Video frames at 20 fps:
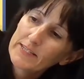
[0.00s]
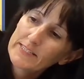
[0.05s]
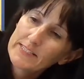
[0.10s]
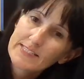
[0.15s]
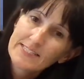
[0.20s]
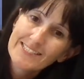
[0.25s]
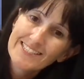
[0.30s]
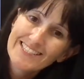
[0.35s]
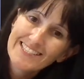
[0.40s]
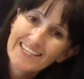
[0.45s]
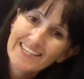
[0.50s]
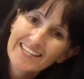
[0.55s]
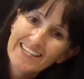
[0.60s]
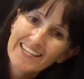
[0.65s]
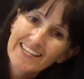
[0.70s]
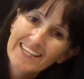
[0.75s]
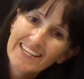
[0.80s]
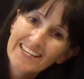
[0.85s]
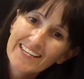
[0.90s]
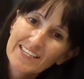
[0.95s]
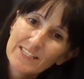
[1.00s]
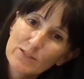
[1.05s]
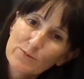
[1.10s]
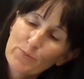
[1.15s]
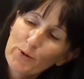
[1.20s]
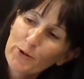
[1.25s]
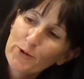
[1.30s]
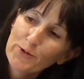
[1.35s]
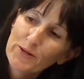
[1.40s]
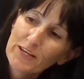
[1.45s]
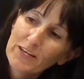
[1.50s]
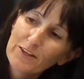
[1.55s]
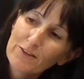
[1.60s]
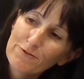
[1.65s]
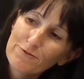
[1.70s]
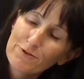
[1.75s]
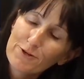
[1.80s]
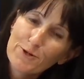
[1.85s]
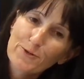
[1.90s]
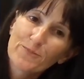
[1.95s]
stick is poking
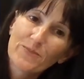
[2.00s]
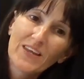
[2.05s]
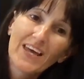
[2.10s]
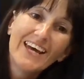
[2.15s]
through.